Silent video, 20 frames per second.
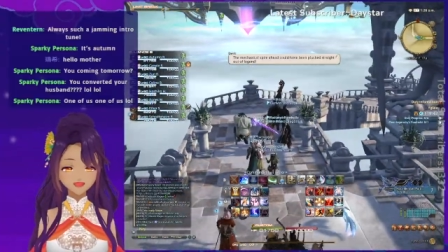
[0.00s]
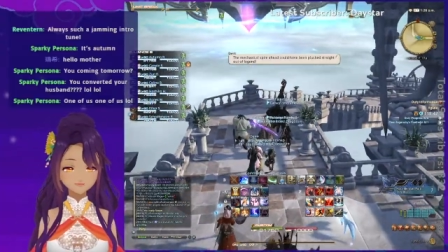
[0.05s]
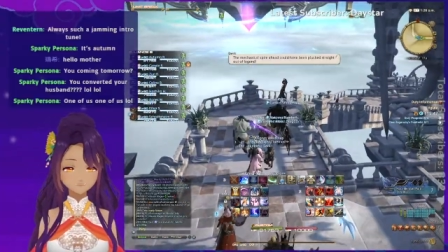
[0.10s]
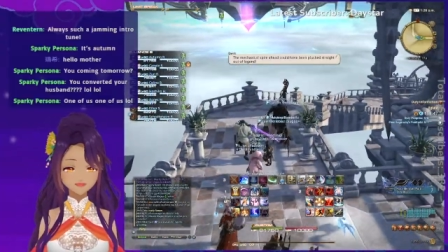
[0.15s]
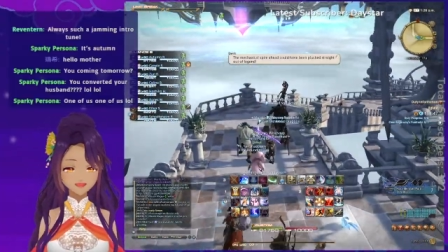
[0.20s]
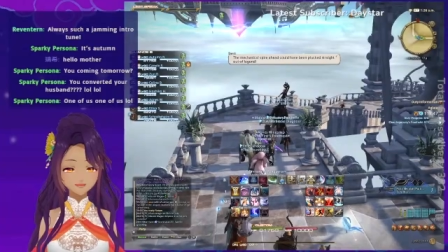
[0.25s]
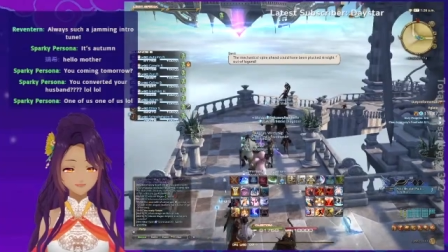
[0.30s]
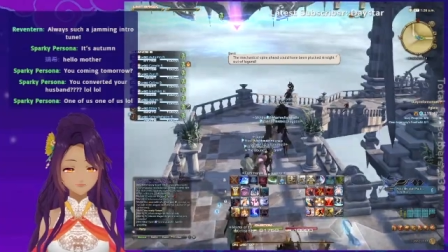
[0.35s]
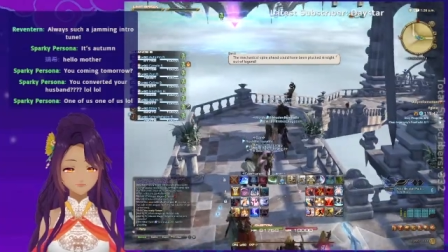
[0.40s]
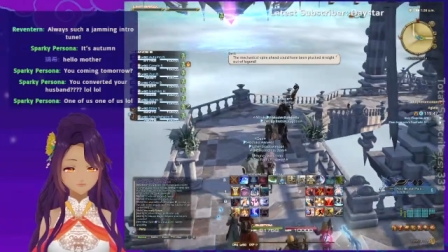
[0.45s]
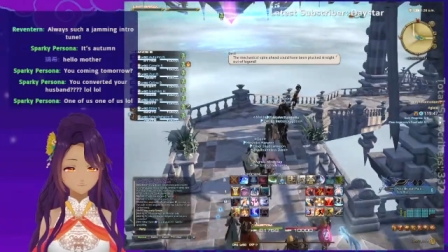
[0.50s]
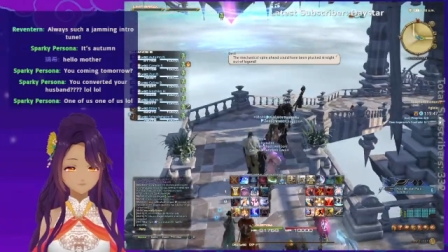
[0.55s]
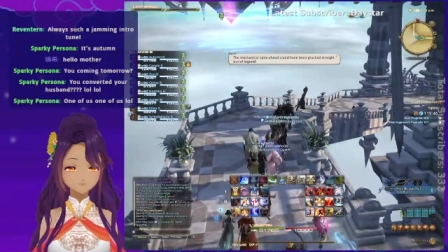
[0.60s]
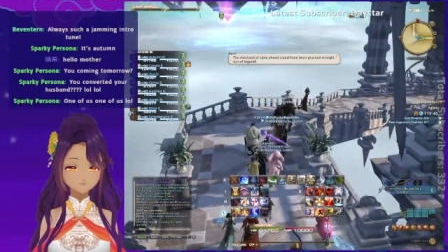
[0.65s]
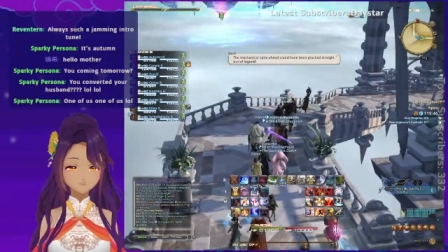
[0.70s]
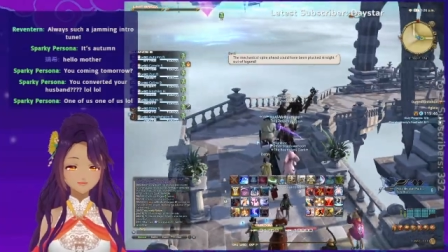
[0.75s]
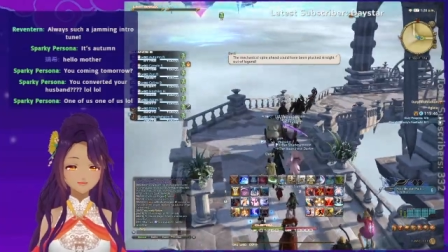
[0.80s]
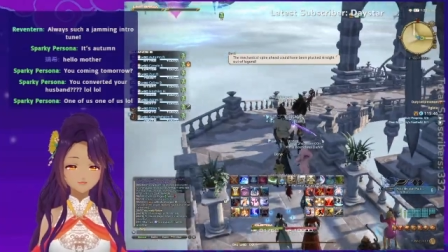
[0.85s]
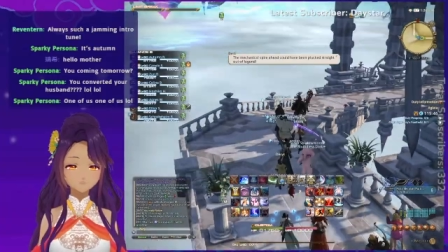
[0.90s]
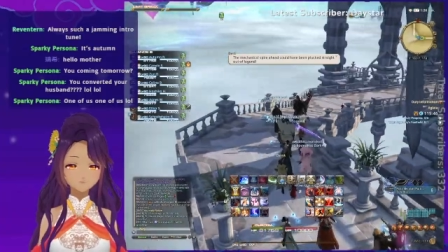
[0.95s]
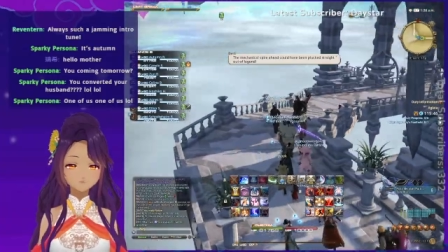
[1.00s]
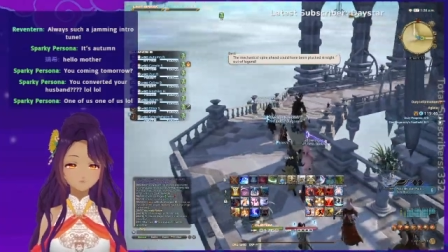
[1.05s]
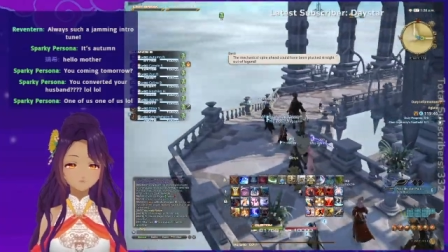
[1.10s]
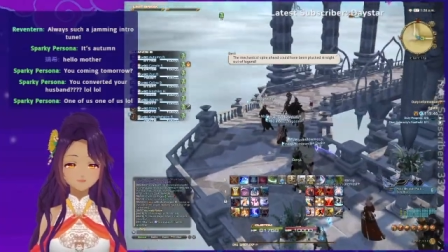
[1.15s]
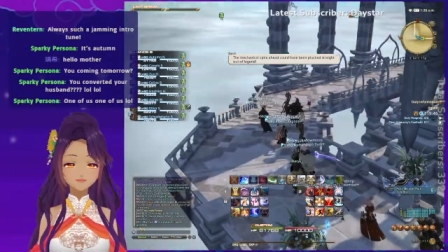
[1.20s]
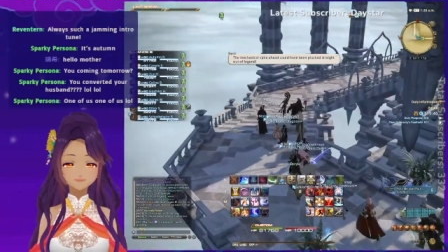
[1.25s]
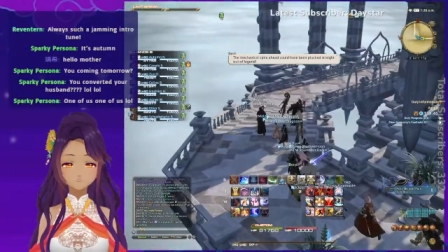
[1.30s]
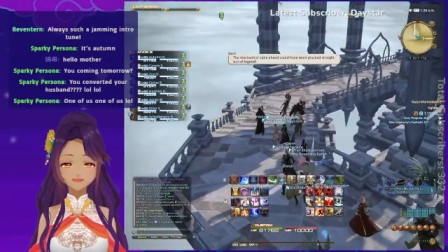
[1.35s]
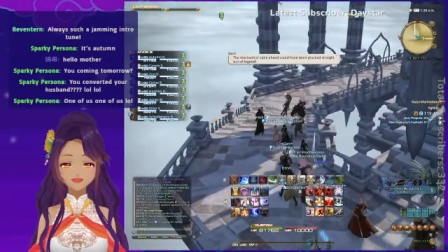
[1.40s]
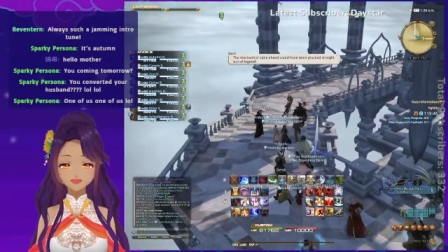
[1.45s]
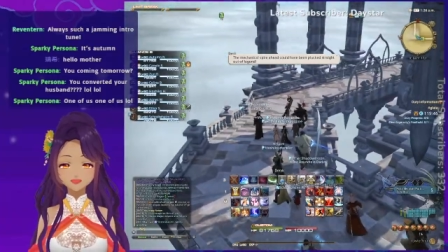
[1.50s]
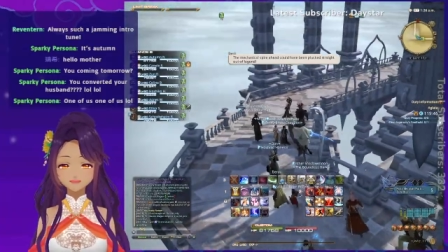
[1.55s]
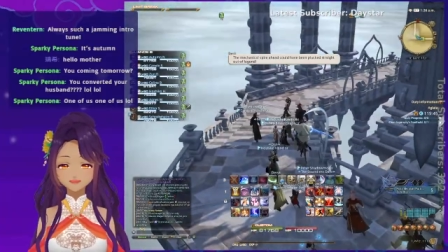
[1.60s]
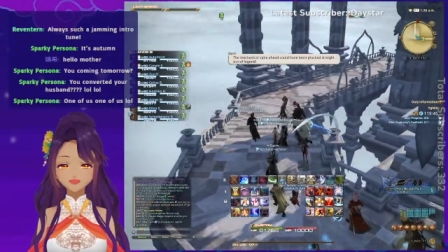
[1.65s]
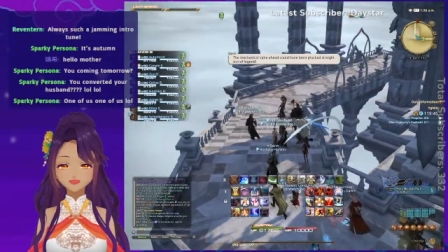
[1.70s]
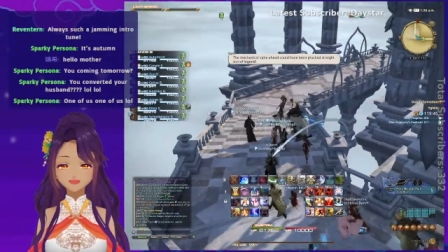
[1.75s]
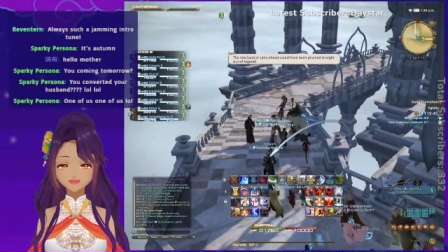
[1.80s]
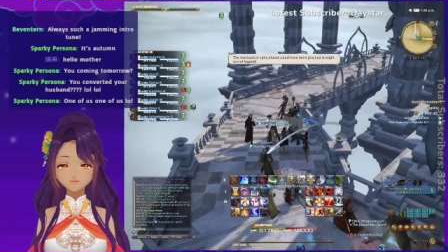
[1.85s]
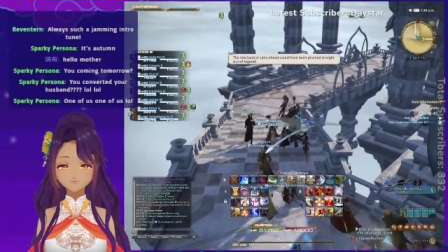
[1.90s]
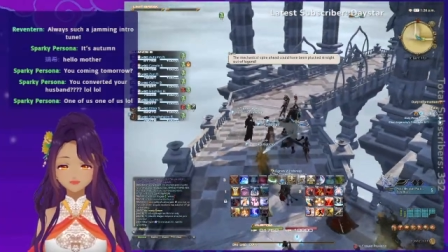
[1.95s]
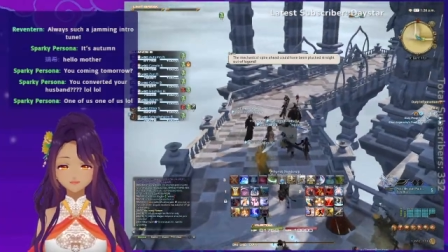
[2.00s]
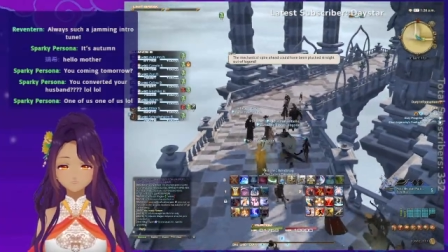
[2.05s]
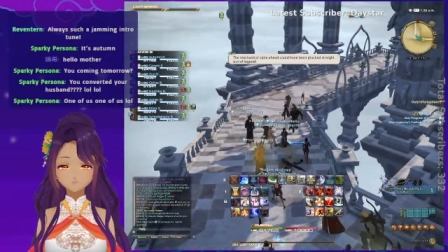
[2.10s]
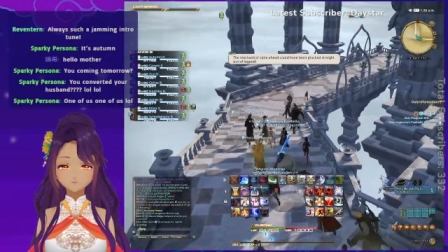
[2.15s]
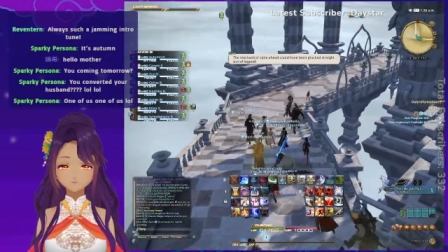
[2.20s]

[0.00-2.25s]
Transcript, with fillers: Well, here's the problem.